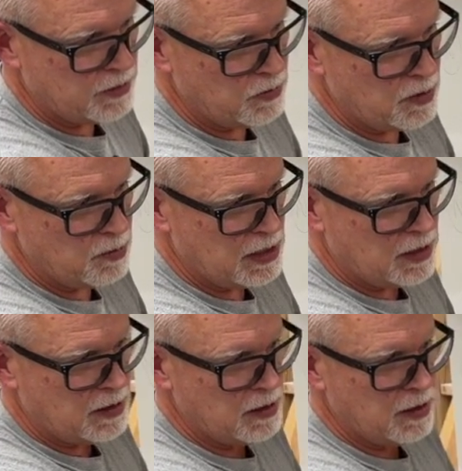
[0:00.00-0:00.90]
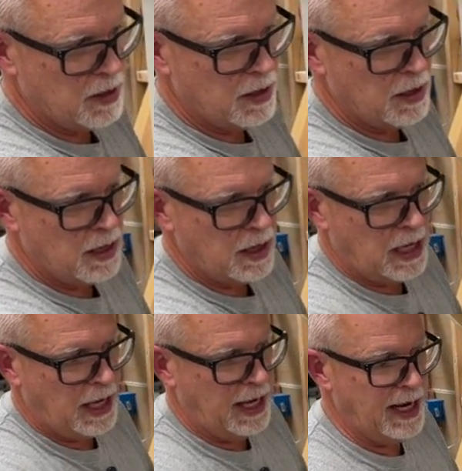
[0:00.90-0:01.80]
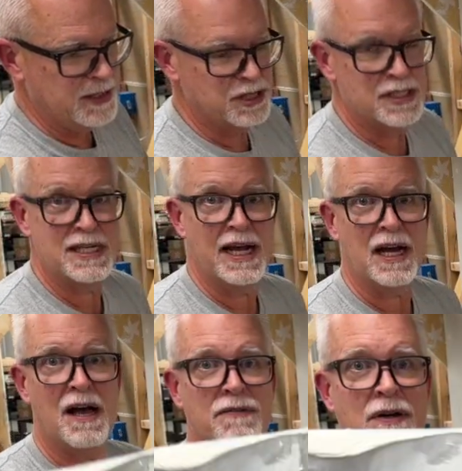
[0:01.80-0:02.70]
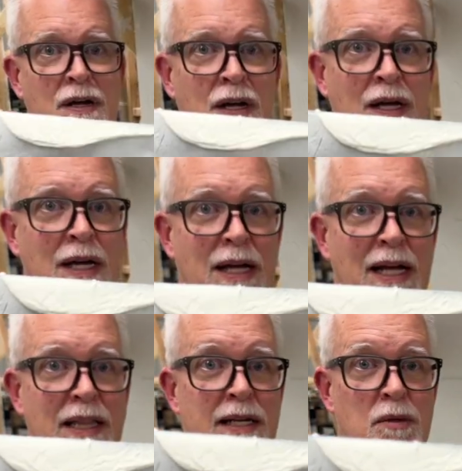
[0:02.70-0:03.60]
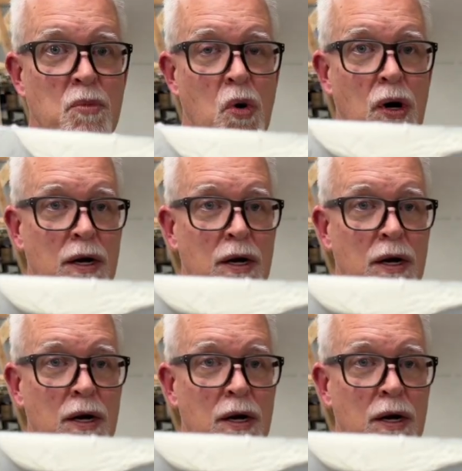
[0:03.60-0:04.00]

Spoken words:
through the middle and just take off a little more,